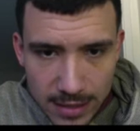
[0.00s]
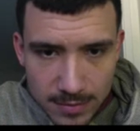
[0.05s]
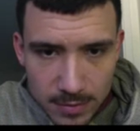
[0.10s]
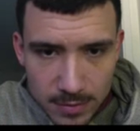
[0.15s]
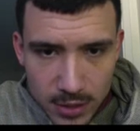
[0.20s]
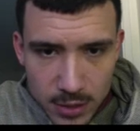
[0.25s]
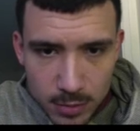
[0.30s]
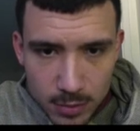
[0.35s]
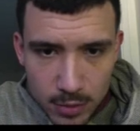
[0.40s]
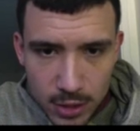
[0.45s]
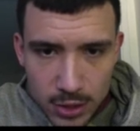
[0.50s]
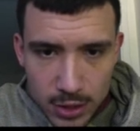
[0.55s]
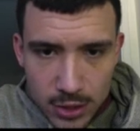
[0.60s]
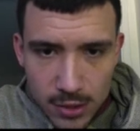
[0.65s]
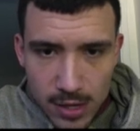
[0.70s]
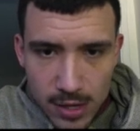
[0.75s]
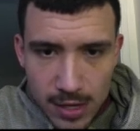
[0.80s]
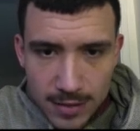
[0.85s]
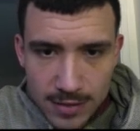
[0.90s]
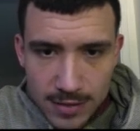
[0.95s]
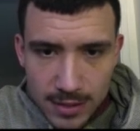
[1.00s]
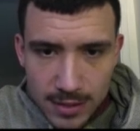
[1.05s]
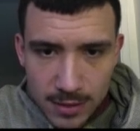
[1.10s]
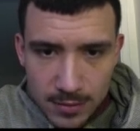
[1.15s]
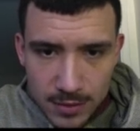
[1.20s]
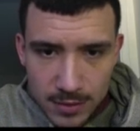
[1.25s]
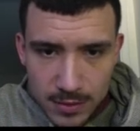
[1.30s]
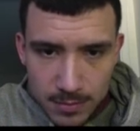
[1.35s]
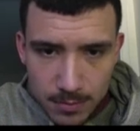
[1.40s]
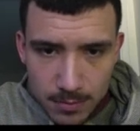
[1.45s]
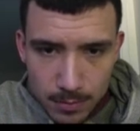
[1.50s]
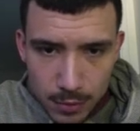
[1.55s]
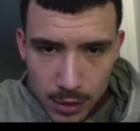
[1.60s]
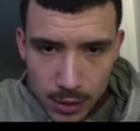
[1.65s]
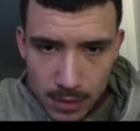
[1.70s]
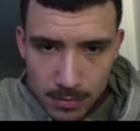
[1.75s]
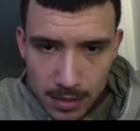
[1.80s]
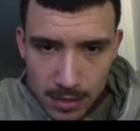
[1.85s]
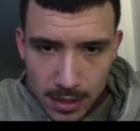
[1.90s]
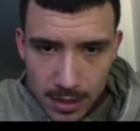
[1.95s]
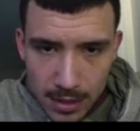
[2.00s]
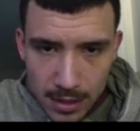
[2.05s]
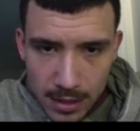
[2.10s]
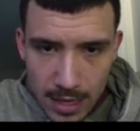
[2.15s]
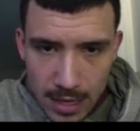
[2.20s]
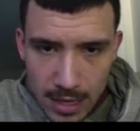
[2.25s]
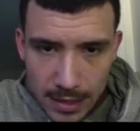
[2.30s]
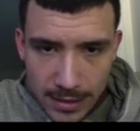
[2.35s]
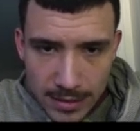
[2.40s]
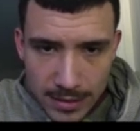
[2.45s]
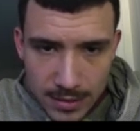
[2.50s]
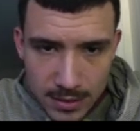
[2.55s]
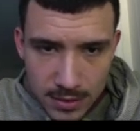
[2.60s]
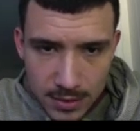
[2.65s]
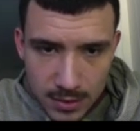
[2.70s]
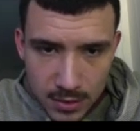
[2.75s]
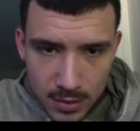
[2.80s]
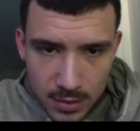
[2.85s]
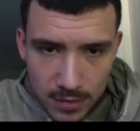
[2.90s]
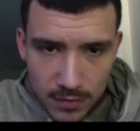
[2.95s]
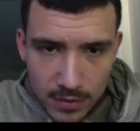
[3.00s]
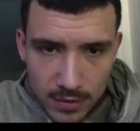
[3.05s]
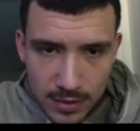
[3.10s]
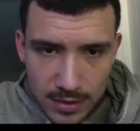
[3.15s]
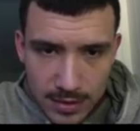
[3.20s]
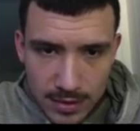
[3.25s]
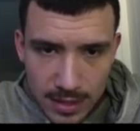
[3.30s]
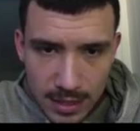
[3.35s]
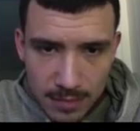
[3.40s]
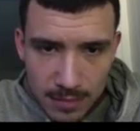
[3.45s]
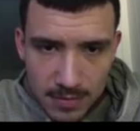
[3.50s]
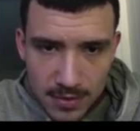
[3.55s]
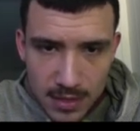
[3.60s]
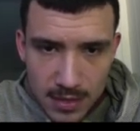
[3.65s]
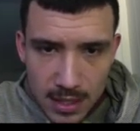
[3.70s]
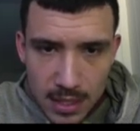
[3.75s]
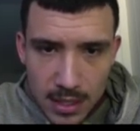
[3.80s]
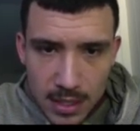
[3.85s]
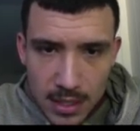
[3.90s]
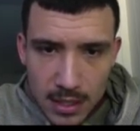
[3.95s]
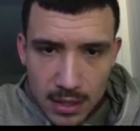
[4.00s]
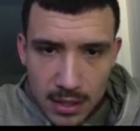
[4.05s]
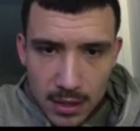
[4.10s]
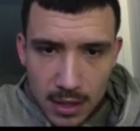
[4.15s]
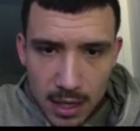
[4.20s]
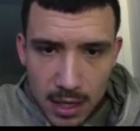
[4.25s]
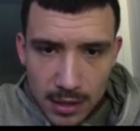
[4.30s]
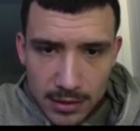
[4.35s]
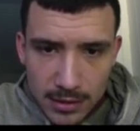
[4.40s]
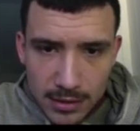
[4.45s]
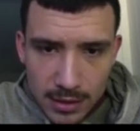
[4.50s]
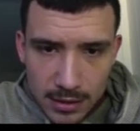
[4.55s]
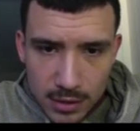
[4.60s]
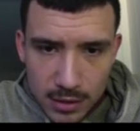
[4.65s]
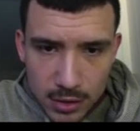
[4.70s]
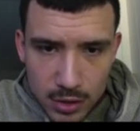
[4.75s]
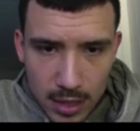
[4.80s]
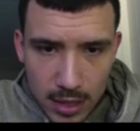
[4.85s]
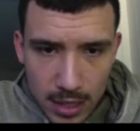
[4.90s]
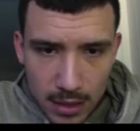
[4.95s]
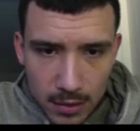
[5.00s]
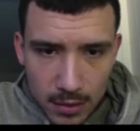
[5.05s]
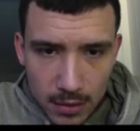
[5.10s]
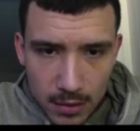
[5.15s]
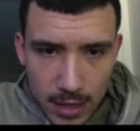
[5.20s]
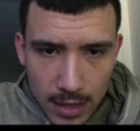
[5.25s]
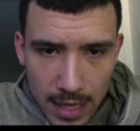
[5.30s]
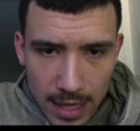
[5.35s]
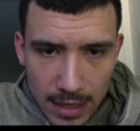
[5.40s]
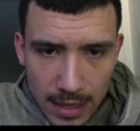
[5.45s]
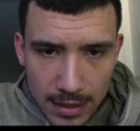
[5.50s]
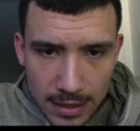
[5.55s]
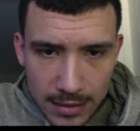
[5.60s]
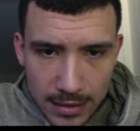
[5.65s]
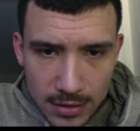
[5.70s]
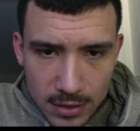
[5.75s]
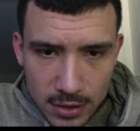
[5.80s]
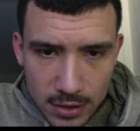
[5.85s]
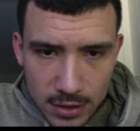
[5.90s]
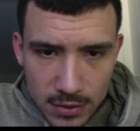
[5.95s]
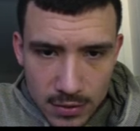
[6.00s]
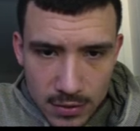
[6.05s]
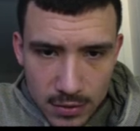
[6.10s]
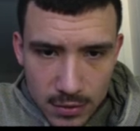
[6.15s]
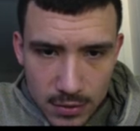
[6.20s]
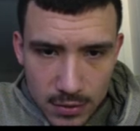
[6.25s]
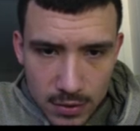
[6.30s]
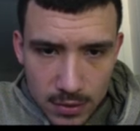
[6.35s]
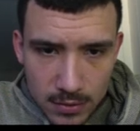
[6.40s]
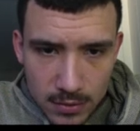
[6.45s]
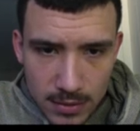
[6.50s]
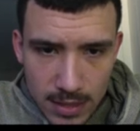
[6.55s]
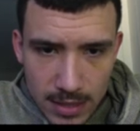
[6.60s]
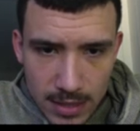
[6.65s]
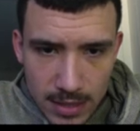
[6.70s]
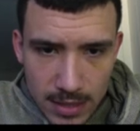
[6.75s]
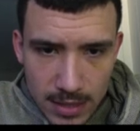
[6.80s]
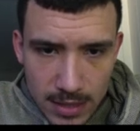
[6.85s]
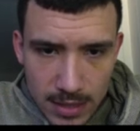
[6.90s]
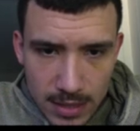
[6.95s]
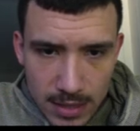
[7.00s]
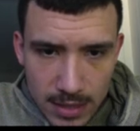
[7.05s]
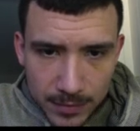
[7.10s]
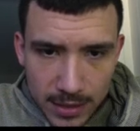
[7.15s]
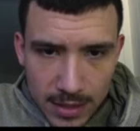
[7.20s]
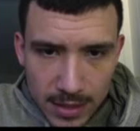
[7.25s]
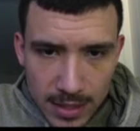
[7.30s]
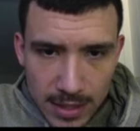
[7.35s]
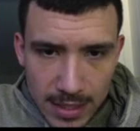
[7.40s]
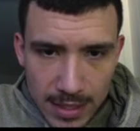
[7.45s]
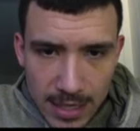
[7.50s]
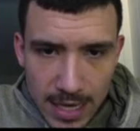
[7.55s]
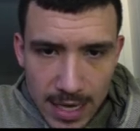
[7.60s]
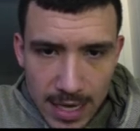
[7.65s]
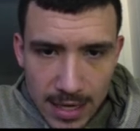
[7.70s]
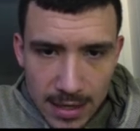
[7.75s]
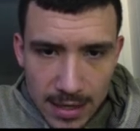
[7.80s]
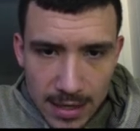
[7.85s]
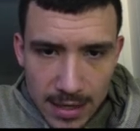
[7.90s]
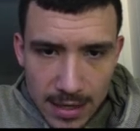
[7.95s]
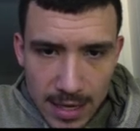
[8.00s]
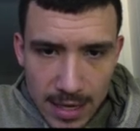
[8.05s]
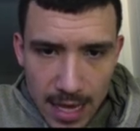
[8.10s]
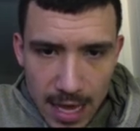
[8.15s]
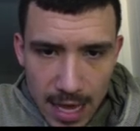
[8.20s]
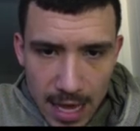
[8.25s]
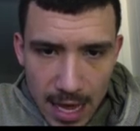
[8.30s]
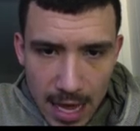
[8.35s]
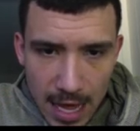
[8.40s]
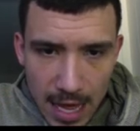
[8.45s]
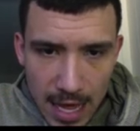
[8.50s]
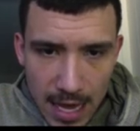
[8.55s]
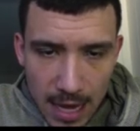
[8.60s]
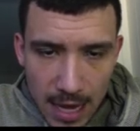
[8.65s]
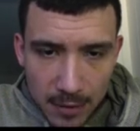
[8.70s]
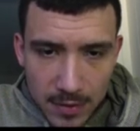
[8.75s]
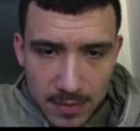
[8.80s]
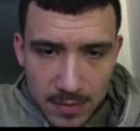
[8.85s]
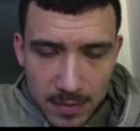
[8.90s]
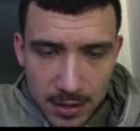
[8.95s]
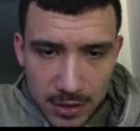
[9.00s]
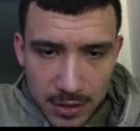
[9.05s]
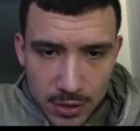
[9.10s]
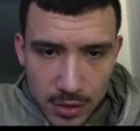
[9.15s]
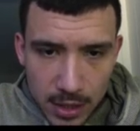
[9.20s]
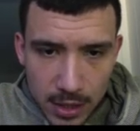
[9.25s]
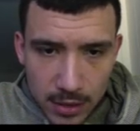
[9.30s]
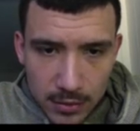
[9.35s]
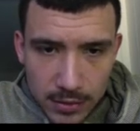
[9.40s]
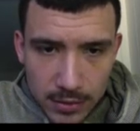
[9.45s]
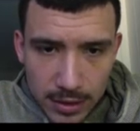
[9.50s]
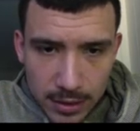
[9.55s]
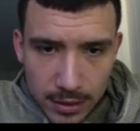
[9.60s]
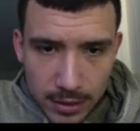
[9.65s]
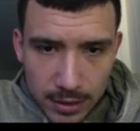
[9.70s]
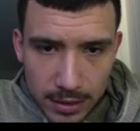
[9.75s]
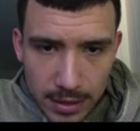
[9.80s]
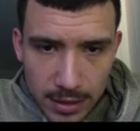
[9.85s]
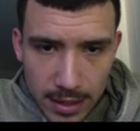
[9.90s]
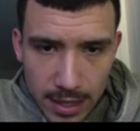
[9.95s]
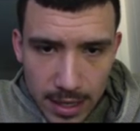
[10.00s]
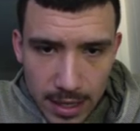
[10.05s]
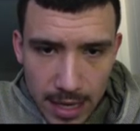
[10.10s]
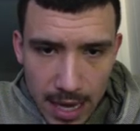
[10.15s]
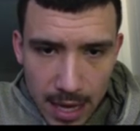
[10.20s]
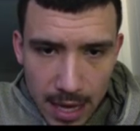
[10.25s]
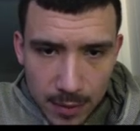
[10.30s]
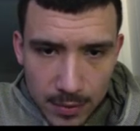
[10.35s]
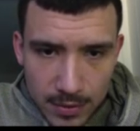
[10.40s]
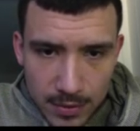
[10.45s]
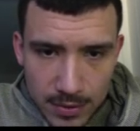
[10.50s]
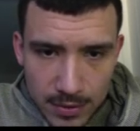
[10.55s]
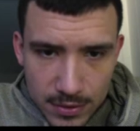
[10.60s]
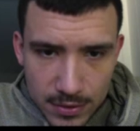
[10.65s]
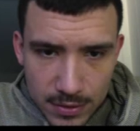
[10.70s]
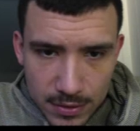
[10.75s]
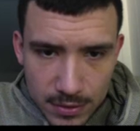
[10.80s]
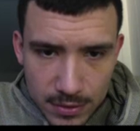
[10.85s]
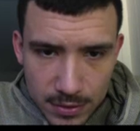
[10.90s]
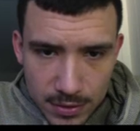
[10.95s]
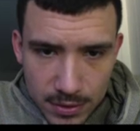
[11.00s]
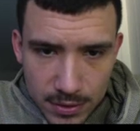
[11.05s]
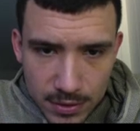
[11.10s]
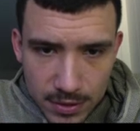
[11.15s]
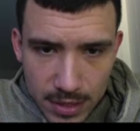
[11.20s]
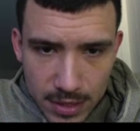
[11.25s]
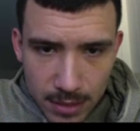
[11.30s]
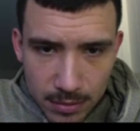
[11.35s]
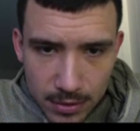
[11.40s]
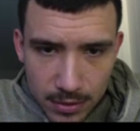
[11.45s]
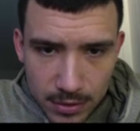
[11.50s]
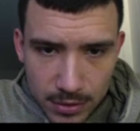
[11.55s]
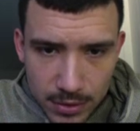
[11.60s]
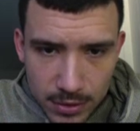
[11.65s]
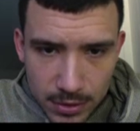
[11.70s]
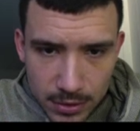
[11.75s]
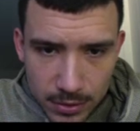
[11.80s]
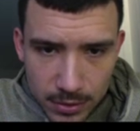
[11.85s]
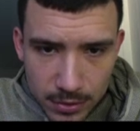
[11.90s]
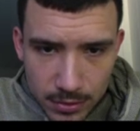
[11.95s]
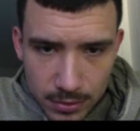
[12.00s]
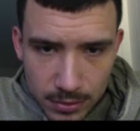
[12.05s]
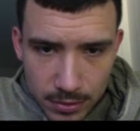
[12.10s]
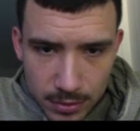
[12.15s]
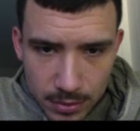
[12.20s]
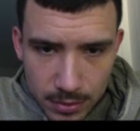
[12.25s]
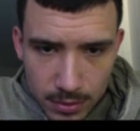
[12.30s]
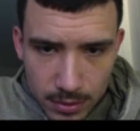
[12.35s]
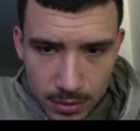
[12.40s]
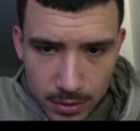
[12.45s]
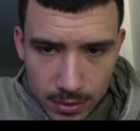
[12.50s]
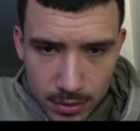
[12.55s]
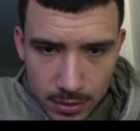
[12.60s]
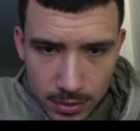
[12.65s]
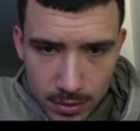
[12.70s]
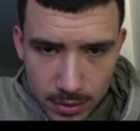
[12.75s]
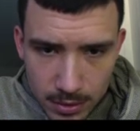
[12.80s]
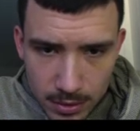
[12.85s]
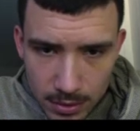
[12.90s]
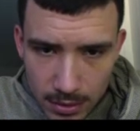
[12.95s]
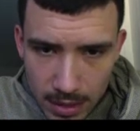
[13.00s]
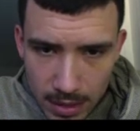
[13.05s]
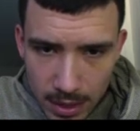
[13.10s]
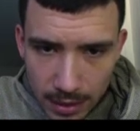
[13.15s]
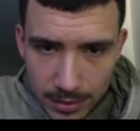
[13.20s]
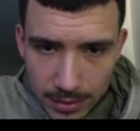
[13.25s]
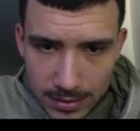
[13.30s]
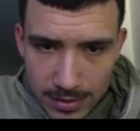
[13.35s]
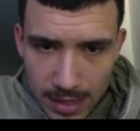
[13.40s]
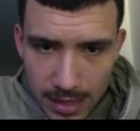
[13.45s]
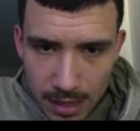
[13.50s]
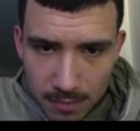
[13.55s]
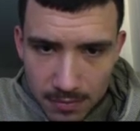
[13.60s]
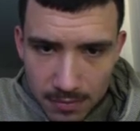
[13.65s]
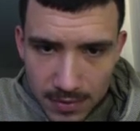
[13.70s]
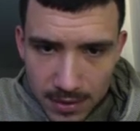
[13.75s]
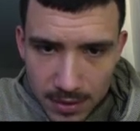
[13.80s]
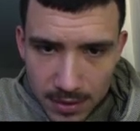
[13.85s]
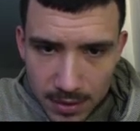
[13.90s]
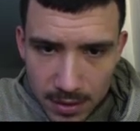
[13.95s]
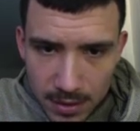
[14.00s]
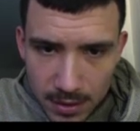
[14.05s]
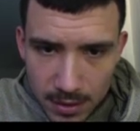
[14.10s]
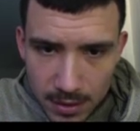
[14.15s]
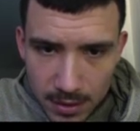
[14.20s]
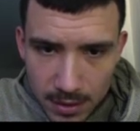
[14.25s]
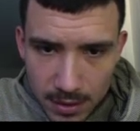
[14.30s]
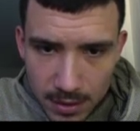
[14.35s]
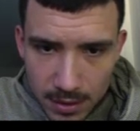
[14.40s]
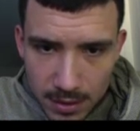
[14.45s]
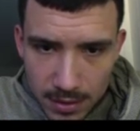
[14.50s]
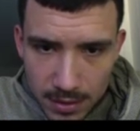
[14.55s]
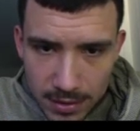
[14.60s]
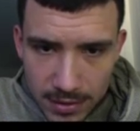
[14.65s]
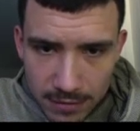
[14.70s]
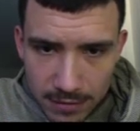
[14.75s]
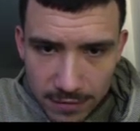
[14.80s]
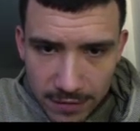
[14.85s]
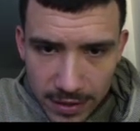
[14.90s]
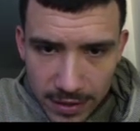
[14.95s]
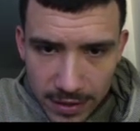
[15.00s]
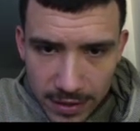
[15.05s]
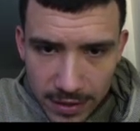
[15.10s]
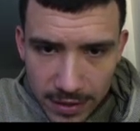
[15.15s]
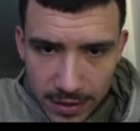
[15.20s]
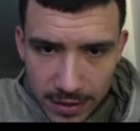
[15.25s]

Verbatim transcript: much pressure as he was putting me in. Now he's swiveled his hips, locked in the triangle, and it's just so tight. Yet, and I was being strangled here. Yet I was stubborn to accept defeat.